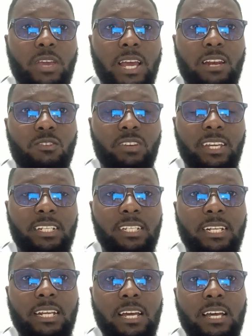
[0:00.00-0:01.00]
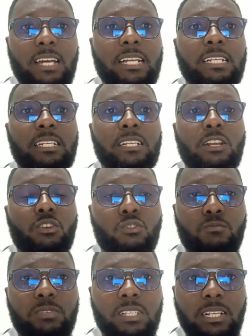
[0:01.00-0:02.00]
We are located at
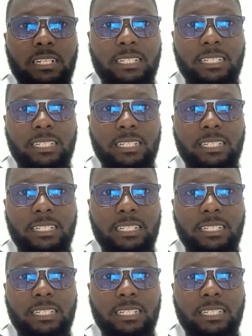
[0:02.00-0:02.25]
Lupsil